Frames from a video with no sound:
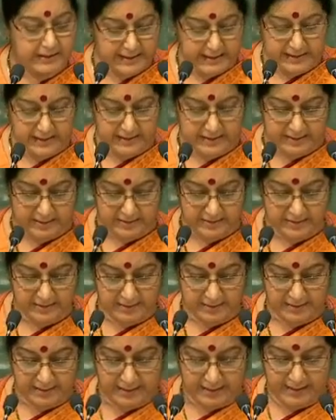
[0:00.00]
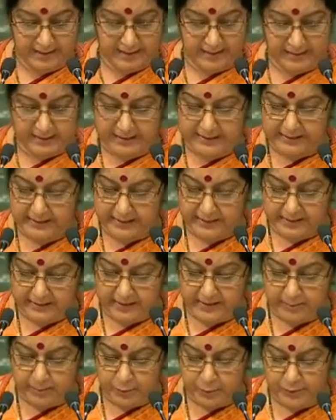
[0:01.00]
nature will respect and nurture
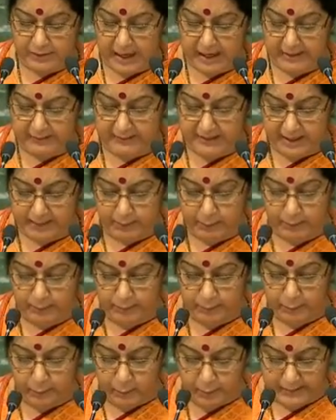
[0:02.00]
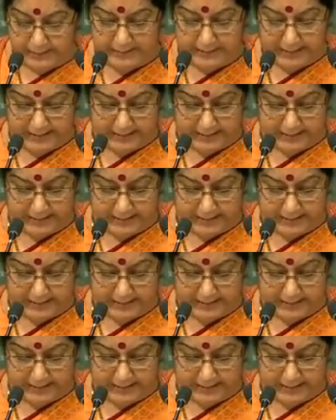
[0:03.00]
us and future